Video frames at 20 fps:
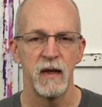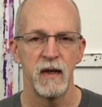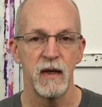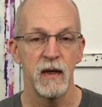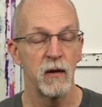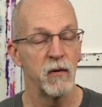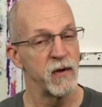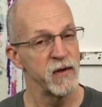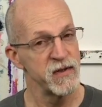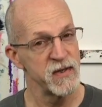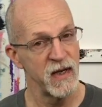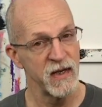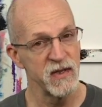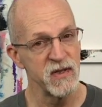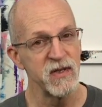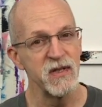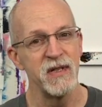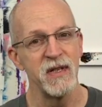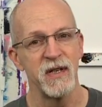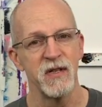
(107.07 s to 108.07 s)
You know, it takes
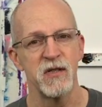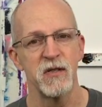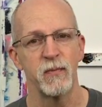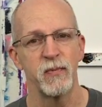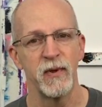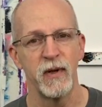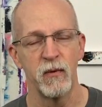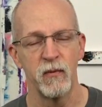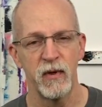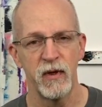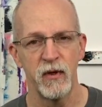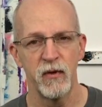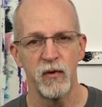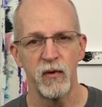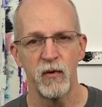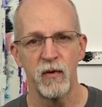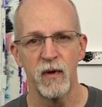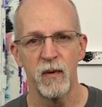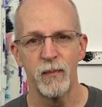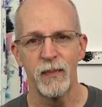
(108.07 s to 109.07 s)
discipline when you're
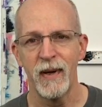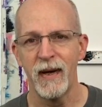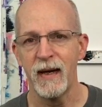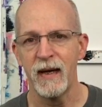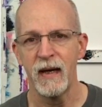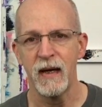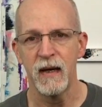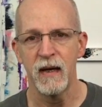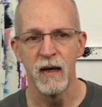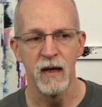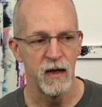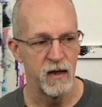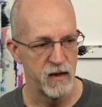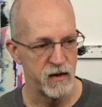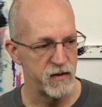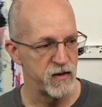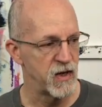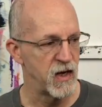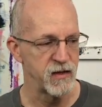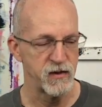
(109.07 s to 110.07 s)
doing a painting
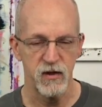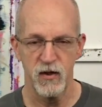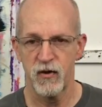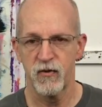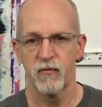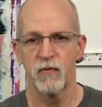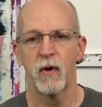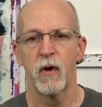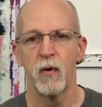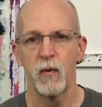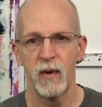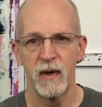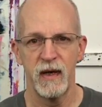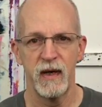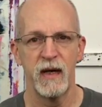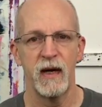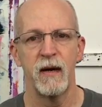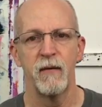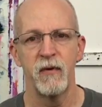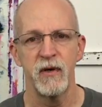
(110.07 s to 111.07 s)
not to throw
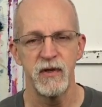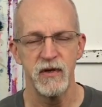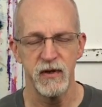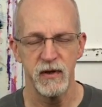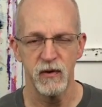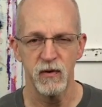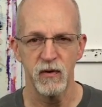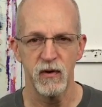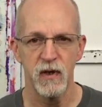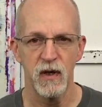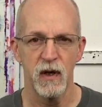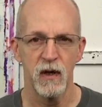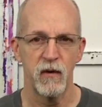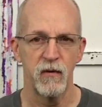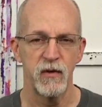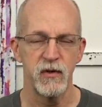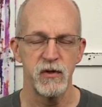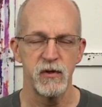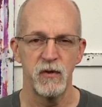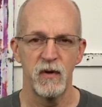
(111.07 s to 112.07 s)
in every single color
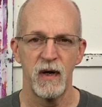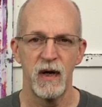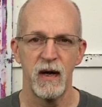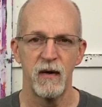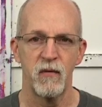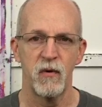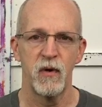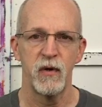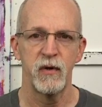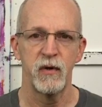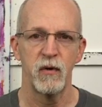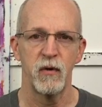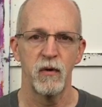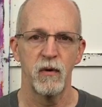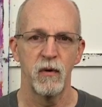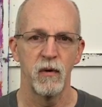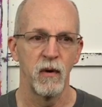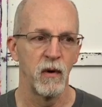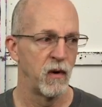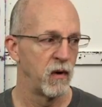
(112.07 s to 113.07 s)
that you have on
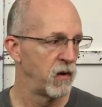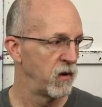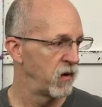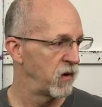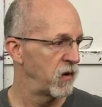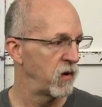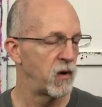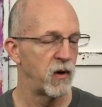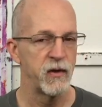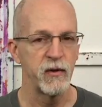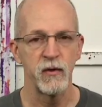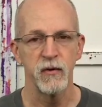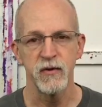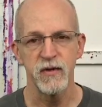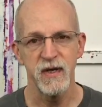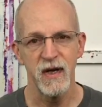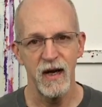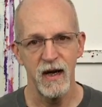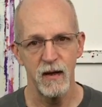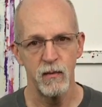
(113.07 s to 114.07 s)
your on your
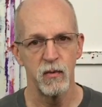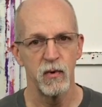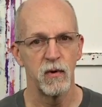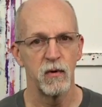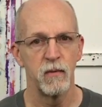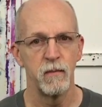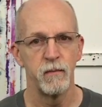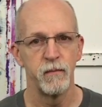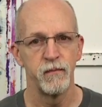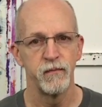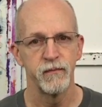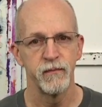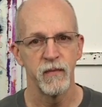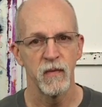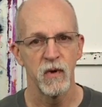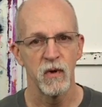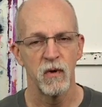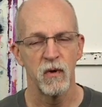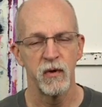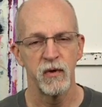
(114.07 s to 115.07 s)
table
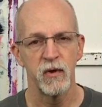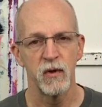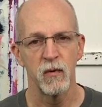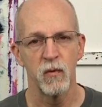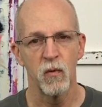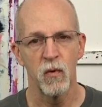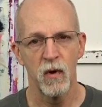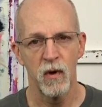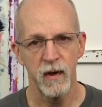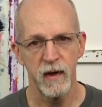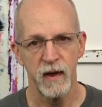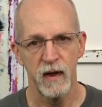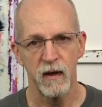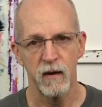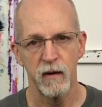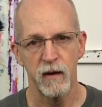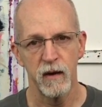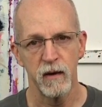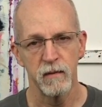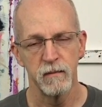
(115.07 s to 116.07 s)
on your work
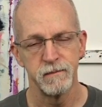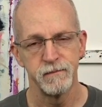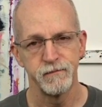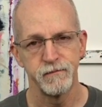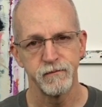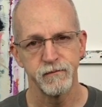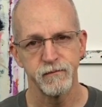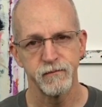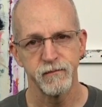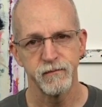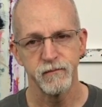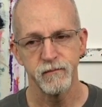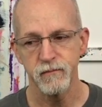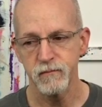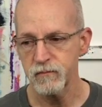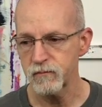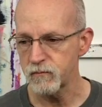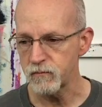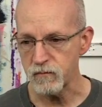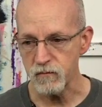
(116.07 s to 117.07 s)
area
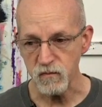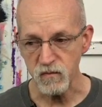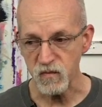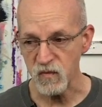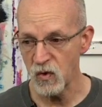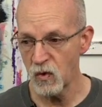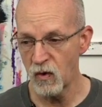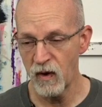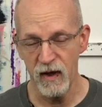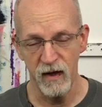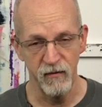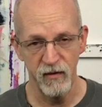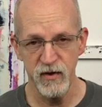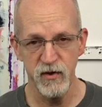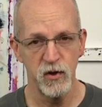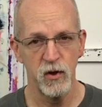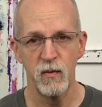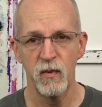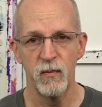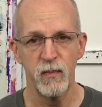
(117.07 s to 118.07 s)
or every
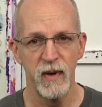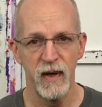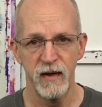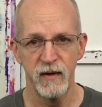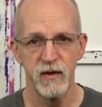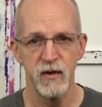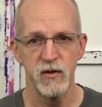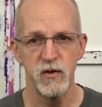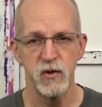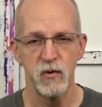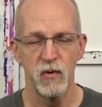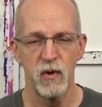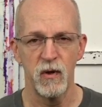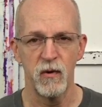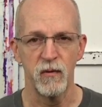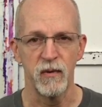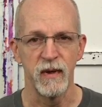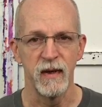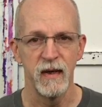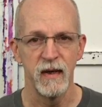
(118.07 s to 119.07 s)
tube of paint that you
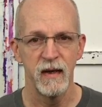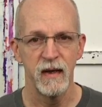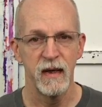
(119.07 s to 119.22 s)
own.